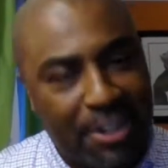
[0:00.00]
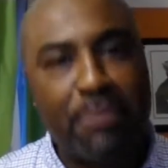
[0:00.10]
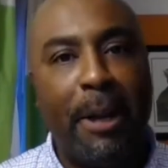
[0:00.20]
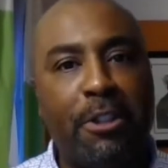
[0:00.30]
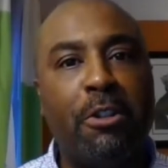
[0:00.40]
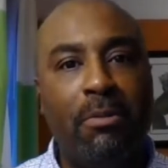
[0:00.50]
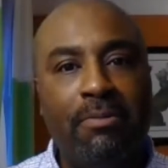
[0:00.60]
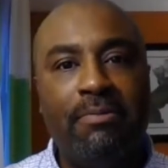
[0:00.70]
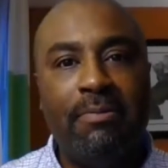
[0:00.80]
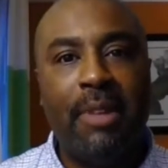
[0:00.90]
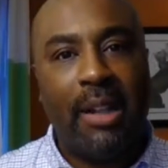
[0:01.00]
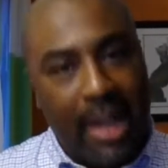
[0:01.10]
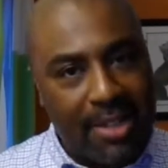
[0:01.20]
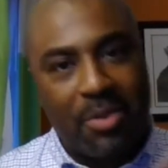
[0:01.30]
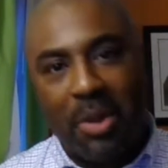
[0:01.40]
That's special,
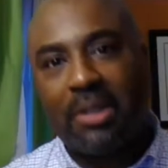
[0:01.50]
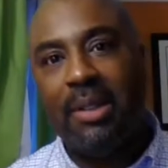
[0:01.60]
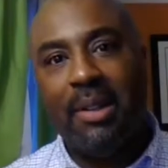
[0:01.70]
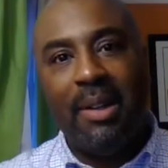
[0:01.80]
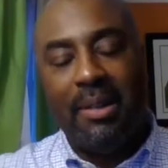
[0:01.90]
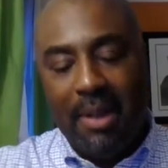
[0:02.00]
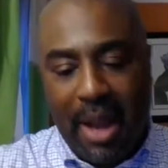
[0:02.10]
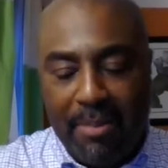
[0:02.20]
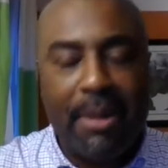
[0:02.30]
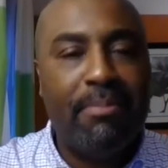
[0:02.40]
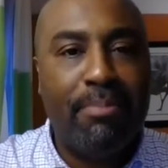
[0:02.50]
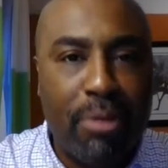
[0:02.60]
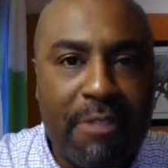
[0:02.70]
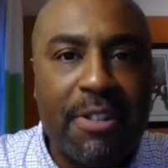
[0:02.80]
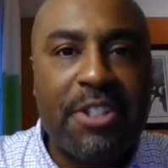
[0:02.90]
and that's what I've been
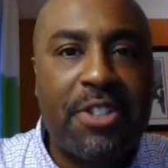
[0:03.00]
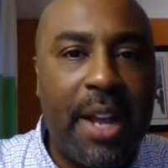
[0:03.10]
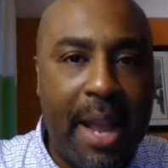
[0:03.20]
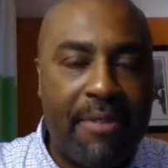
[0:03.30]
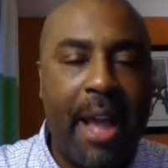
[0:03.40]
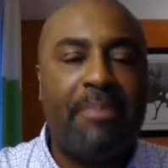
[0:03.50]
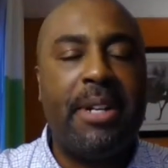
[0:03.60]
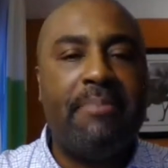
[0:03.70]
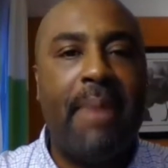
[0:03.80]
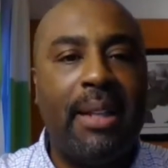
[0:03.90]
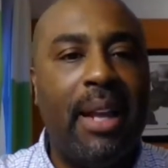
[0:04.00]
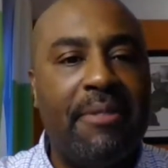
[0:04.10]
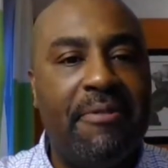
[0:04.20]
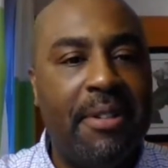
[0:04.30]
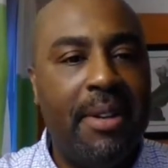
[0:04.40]
privileged to have happen in my
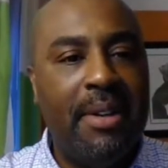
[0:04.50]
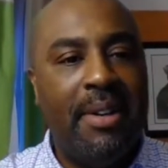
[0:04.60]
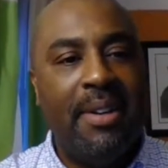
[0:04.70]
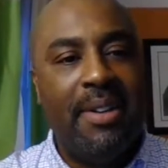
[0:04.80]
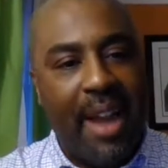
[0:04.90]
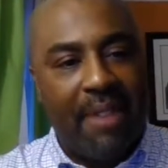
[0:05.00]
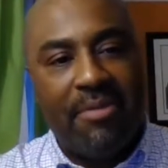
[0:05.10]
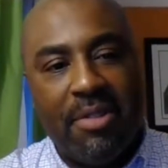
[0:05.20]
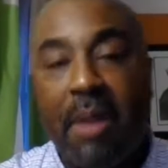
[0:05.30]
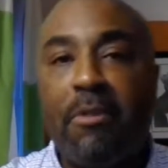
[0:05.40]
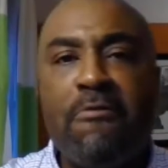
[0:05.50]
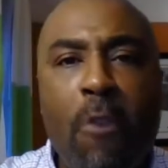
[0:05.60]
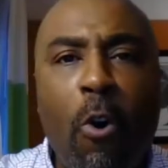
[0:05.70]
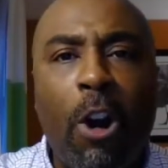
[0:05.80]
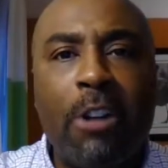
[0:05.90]
life. You have number
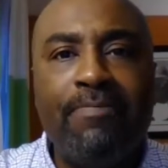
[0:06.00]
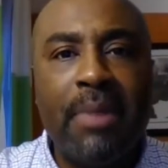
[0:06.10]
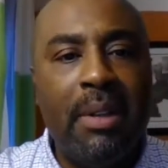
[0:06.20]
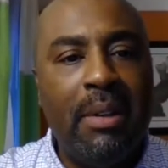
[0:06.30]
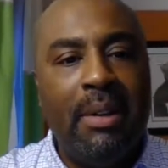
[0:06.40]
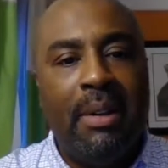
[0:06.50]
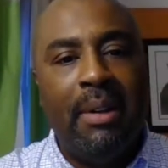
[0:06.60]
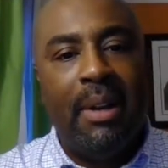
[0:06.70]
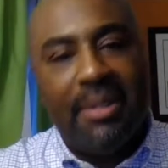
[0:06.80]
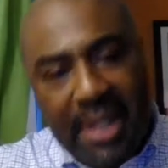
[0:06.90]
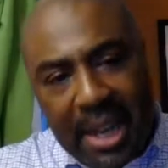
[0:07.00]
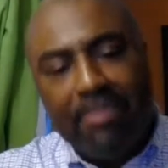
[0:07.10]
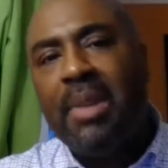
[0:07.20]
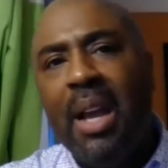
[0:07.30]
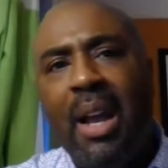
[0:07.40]
4,
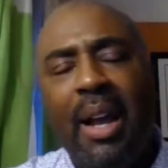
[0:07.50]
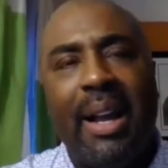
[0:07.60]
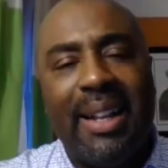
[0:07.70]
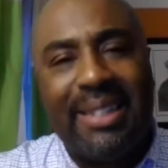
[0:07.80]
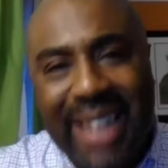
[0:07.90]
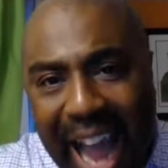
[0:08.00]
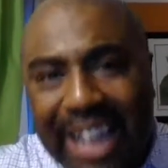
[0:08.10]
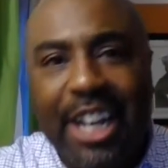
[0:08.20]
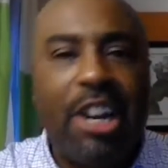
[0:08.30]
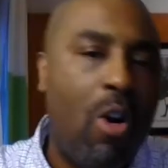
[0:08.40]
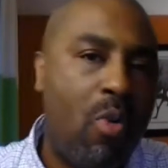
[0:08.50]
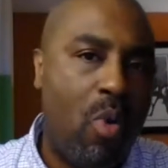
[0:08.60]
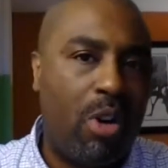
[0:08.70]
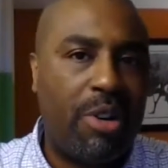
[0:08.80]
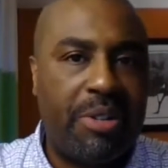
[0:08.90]
attacking
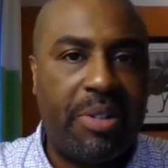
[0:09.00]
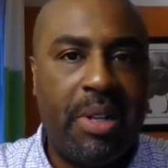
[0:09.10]
coworkers,